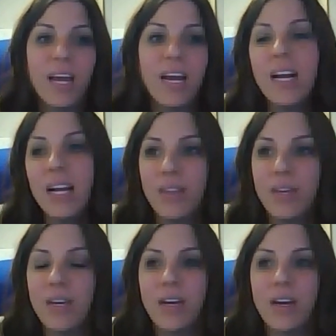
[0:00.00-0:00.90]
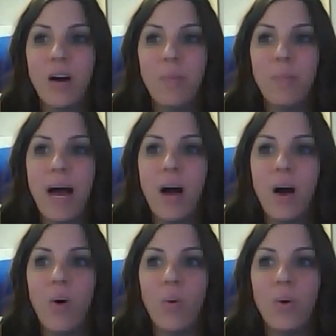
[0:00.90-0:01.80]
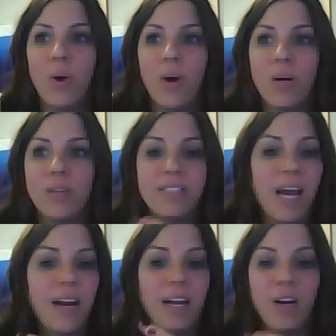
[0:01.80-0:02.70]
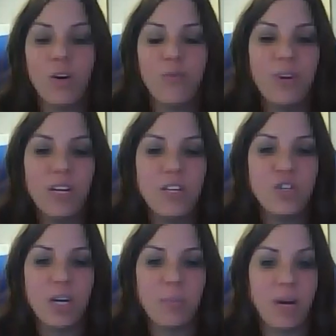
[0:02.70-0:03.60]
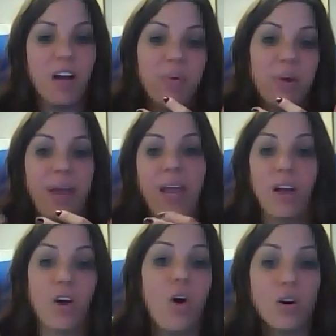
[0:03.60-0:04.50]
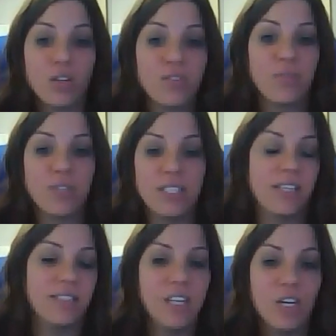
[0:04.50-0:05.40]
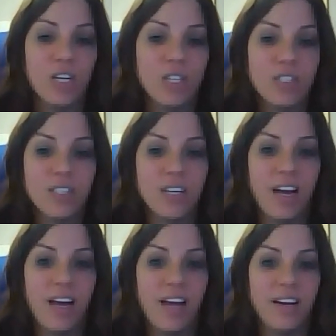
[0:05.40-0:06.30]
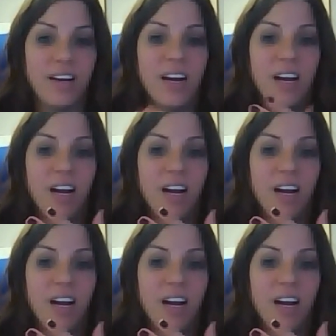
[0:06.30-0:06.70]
anything about staining or finishing, but I've been painting cars for 6 years and